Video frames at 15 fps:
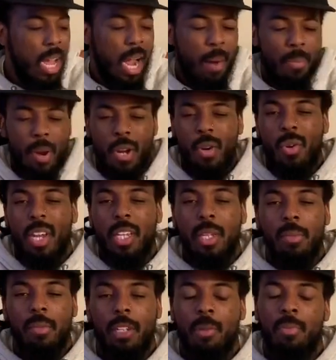I'm probably going to get
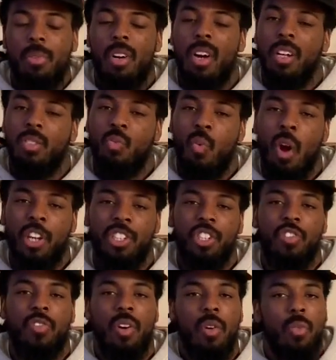them LeBron's Watch the
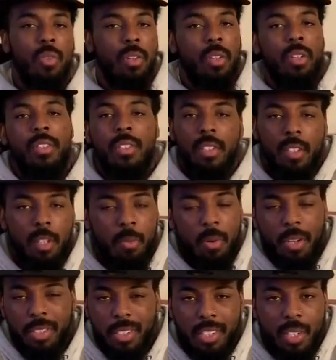Throne,
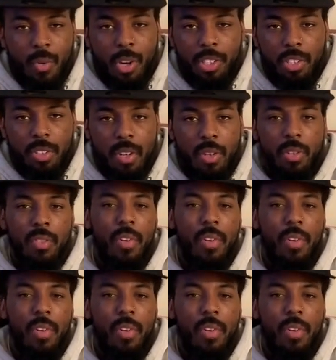LeBron 16 Watch the Throne.